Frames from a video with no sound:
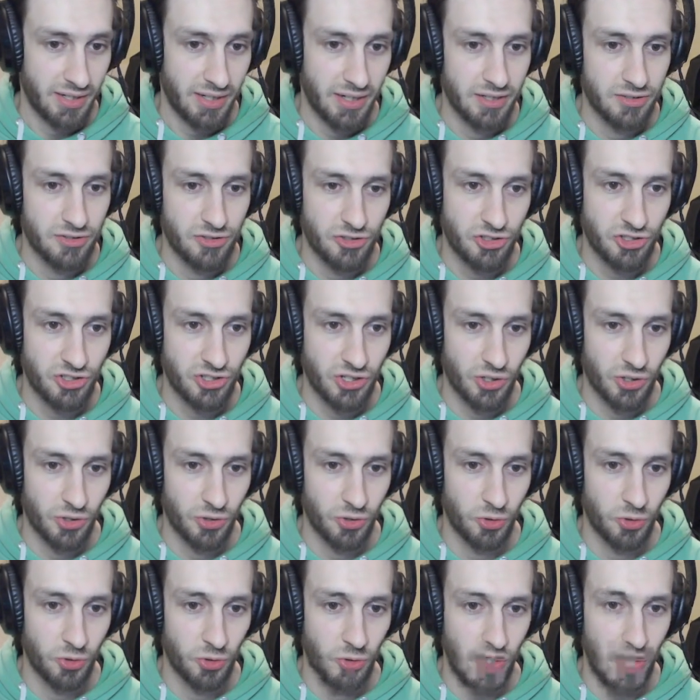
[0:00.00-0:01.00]

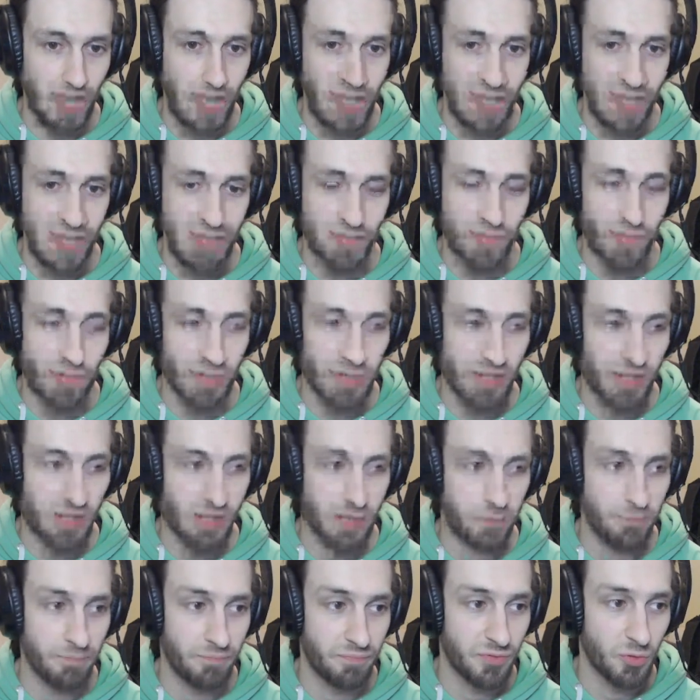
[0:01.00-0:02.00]
So here,
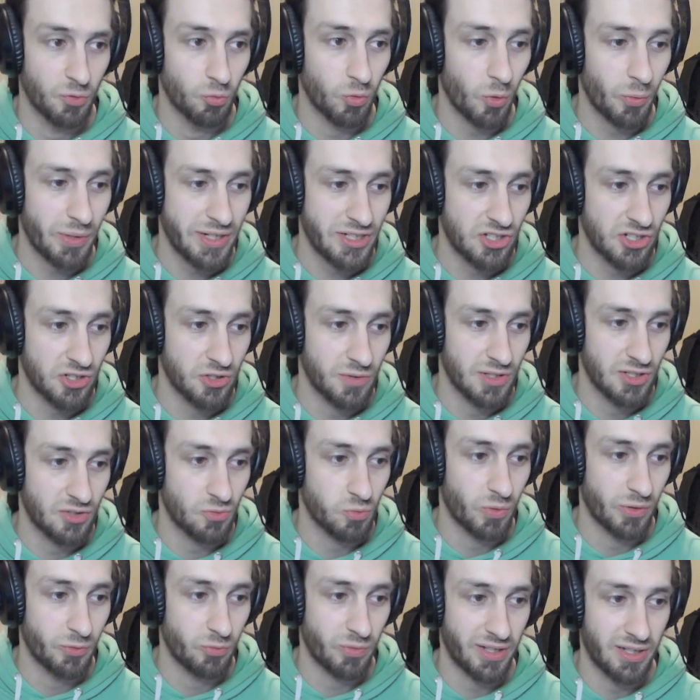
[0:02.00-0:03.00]
what we do is
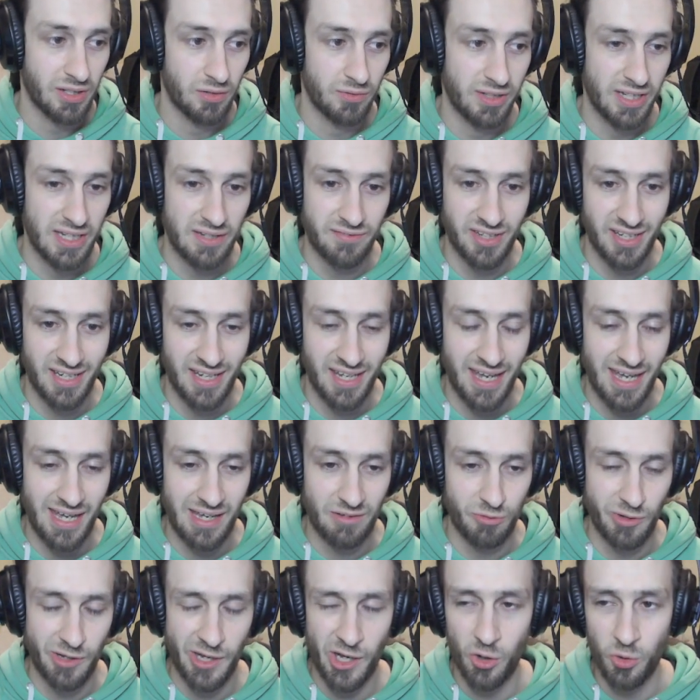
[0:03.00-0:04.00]
when we're leaving the cave,
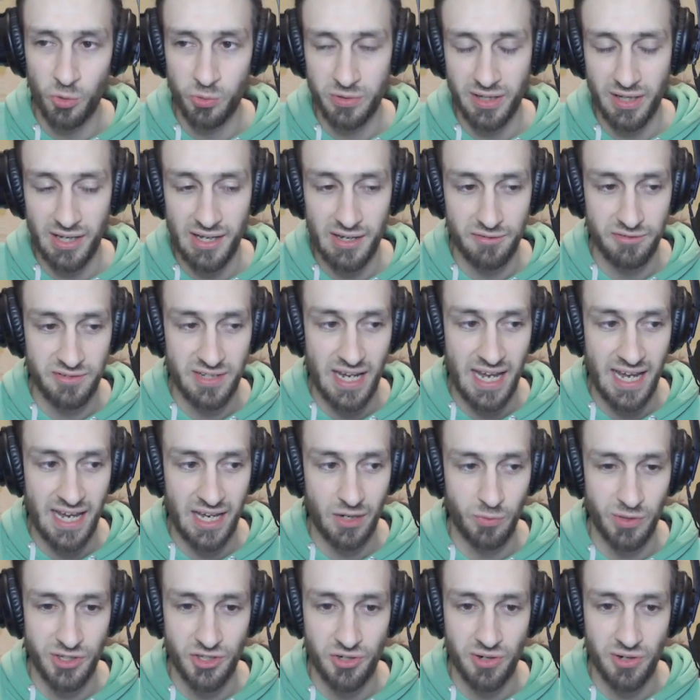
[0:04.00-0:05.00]
we hold left and
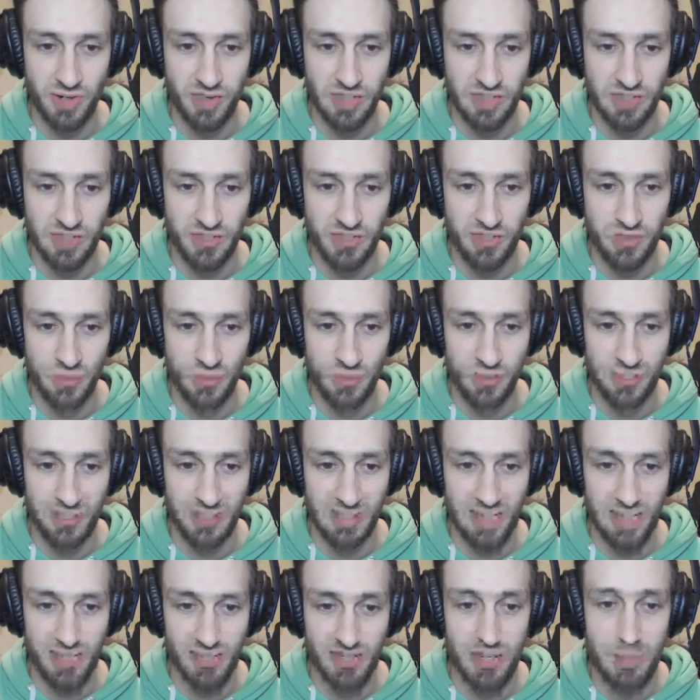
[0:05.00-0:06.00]
we try and sword
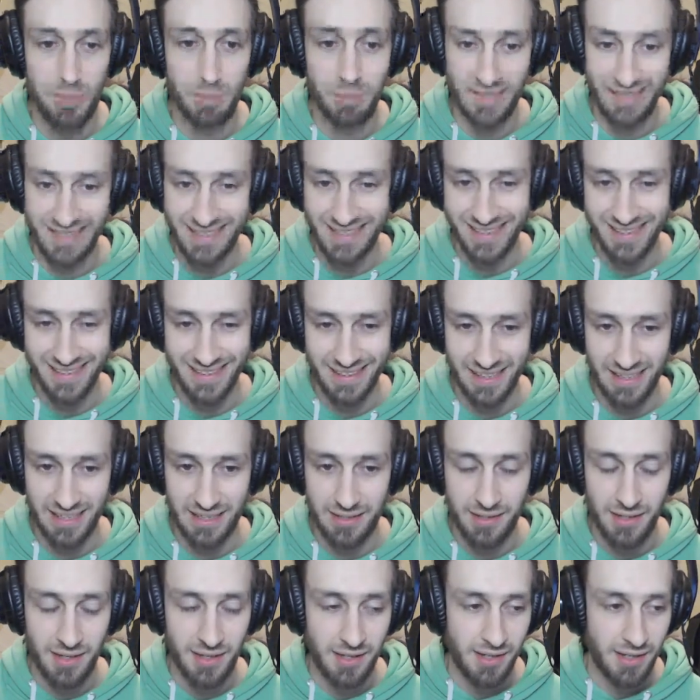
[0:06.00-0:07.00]
slash immediately.
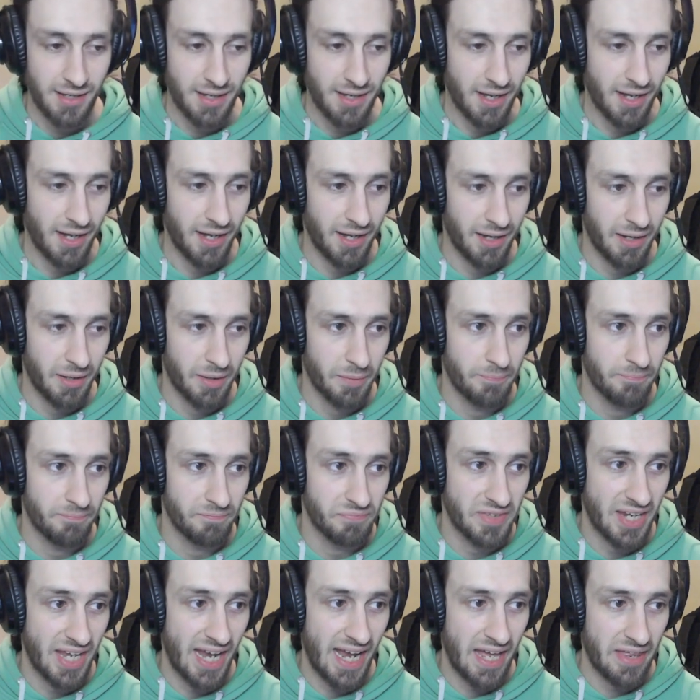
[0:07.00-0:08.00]

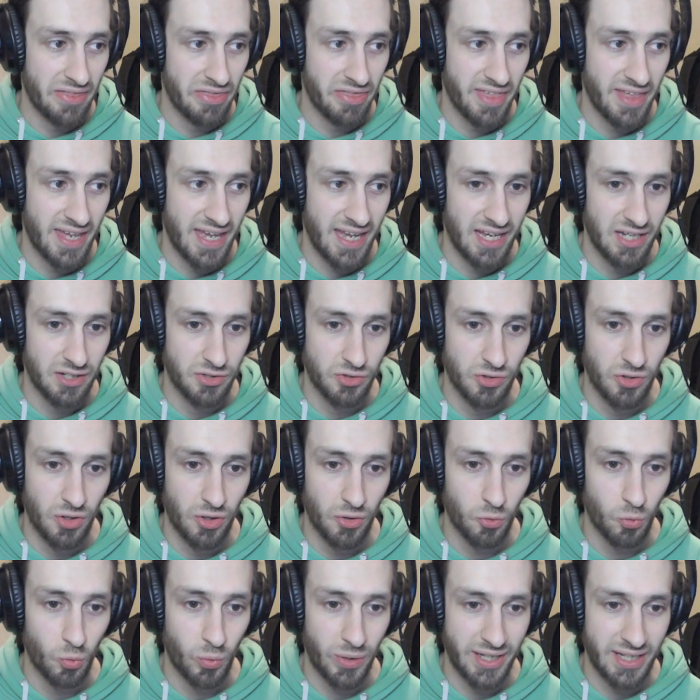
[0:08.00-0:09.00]
And then
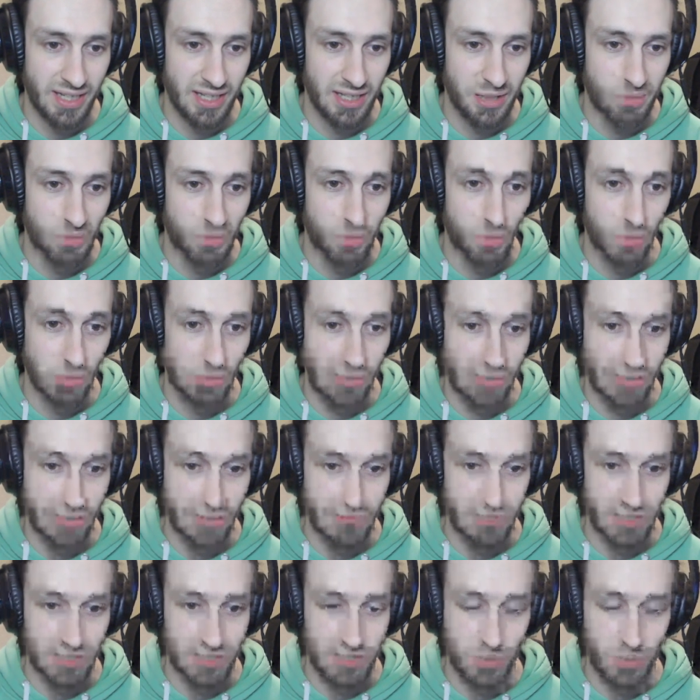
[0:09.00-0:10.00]
we walk left
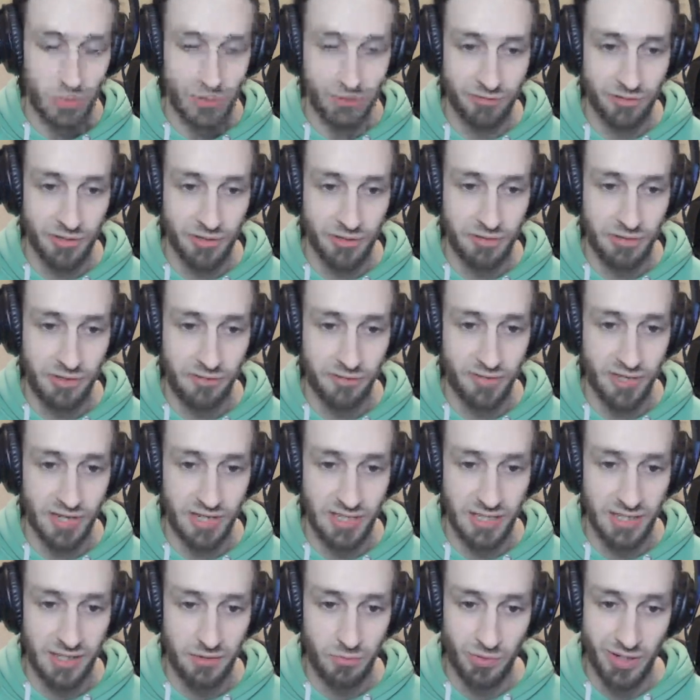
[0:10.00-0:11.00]
until we're in front of the vine
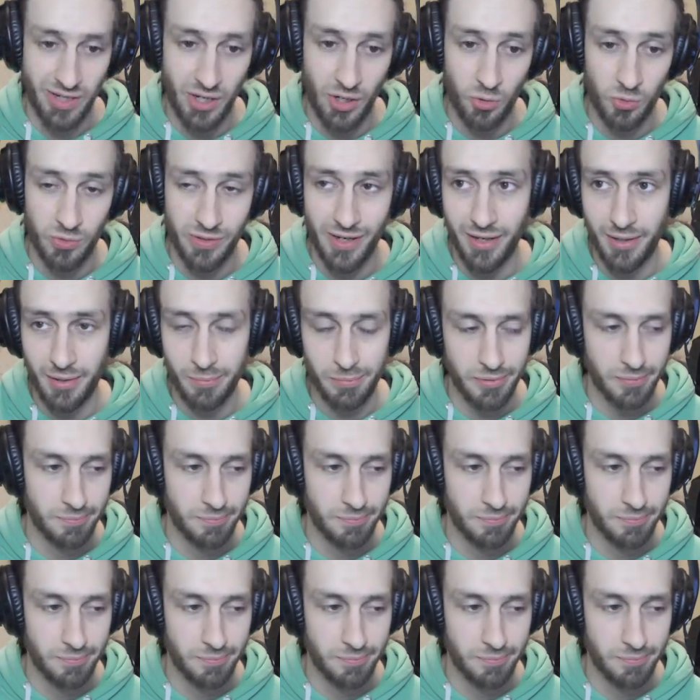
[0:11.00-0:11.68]
and then we hold it up.